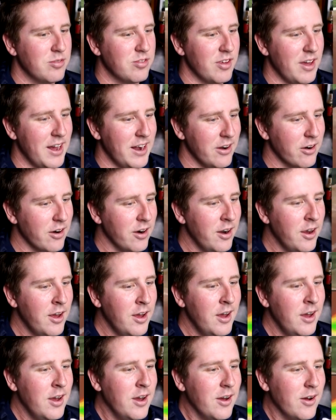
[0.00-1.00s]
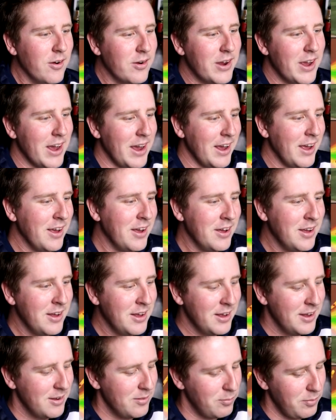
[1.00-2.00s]
slider. Okay.
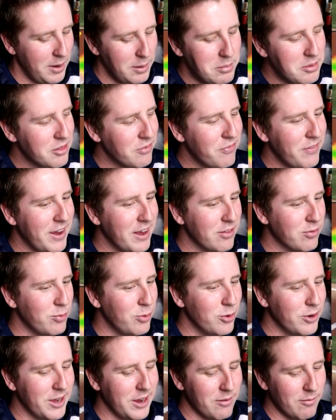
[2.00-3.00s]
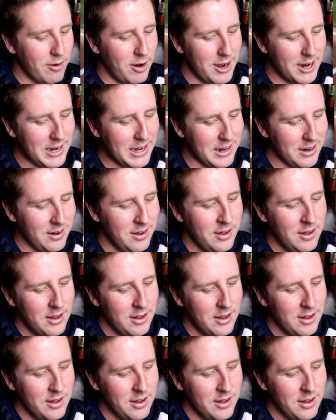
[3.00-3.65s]
Maybe the fans won't get rocking.